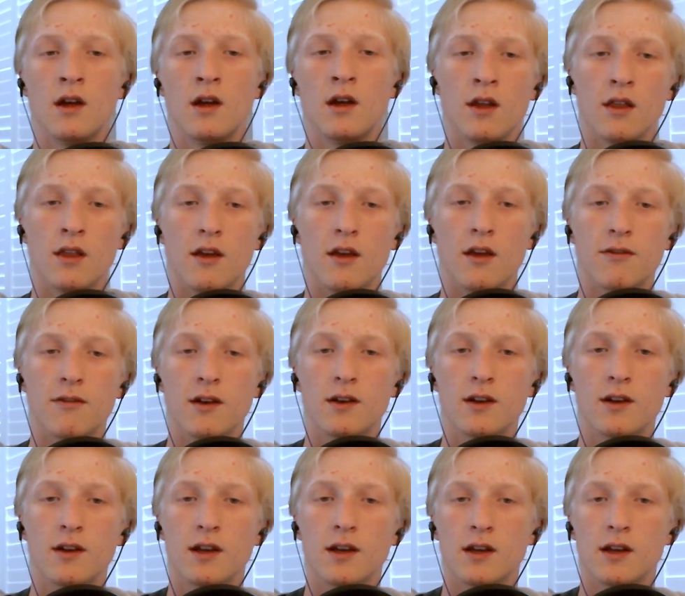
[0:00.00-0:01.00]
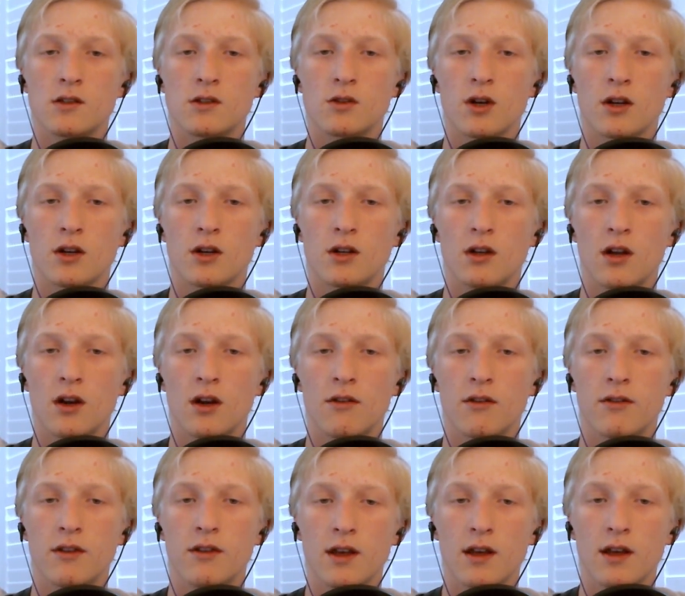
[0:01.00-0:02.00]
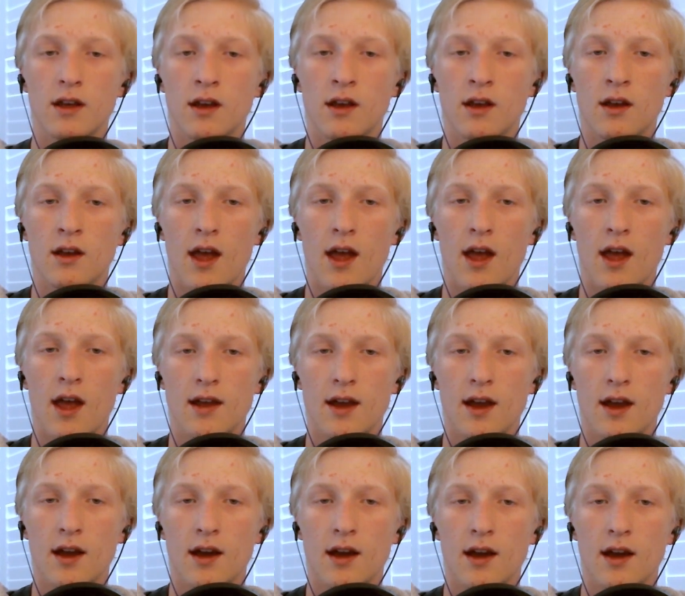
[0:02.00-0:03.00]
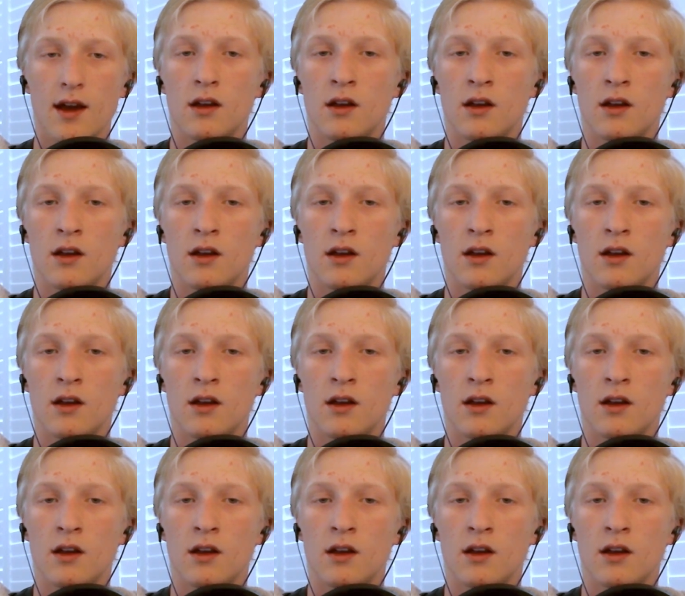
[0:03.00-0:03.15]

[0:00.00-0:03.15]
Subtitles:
They funded the construction of the ENIAC,